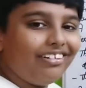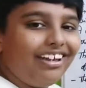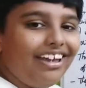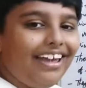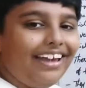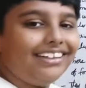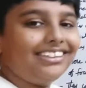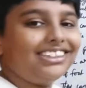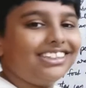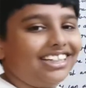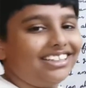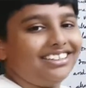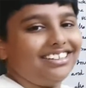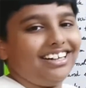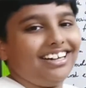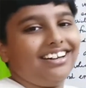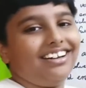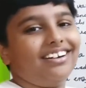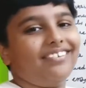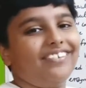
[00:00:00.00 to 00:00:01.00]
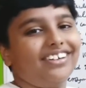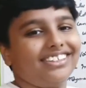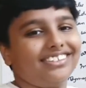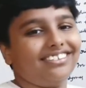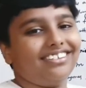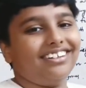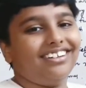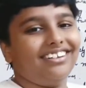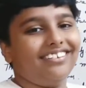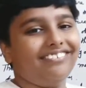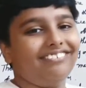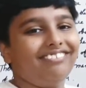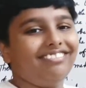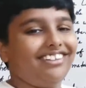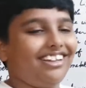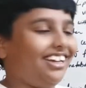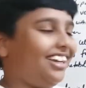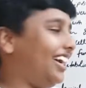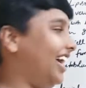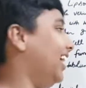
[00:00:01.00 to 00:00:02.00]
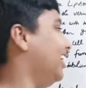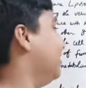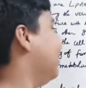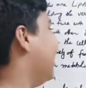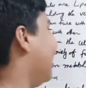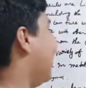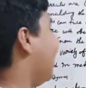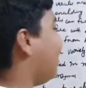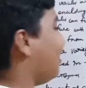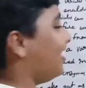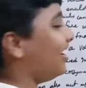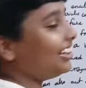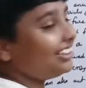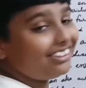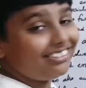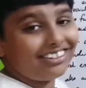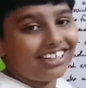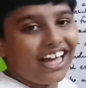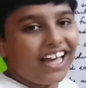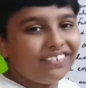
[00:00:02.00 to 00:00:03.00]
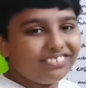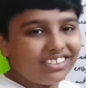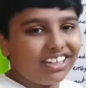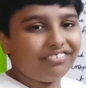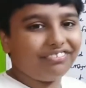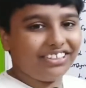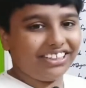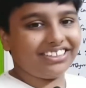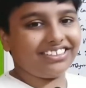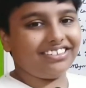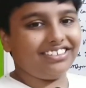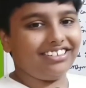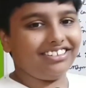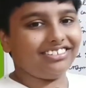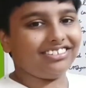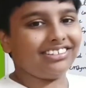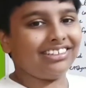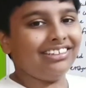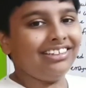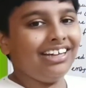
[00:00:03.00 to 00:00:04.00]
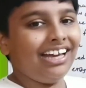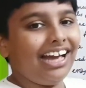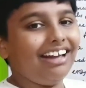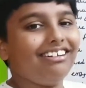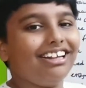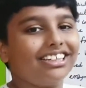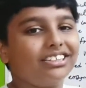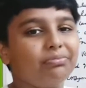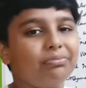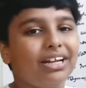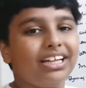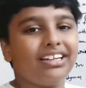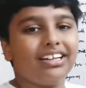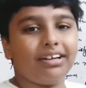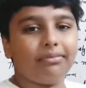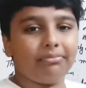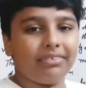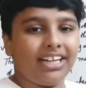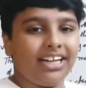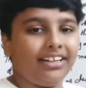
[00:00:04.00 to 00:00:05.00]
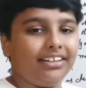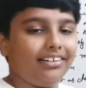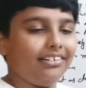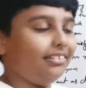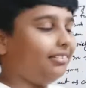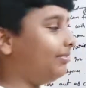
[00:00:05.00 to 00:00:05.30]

extracellular vesicle. There are also types of vesicles. I'll explain them later.